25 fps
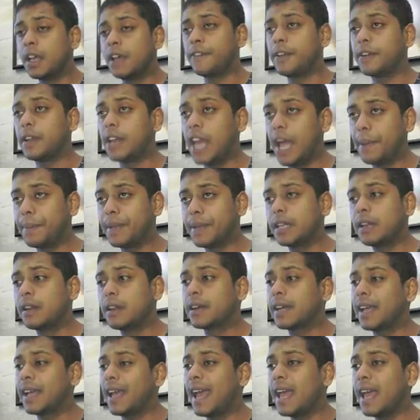If you'd like me to
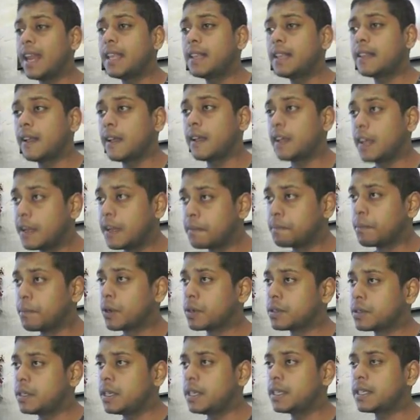look at anything in
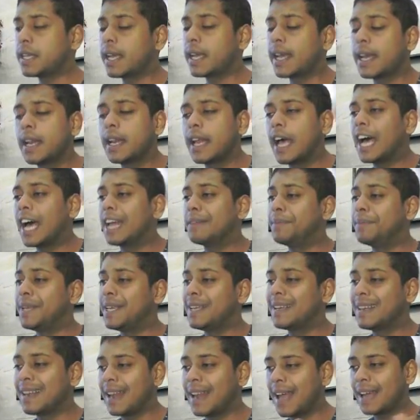more detail, I'll
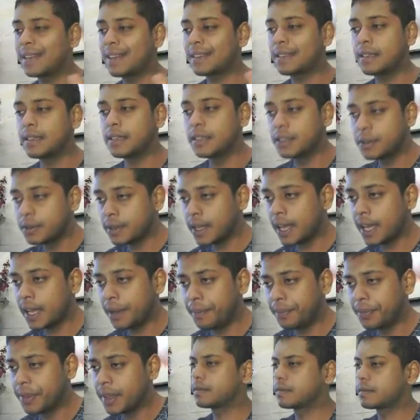be glad to do that.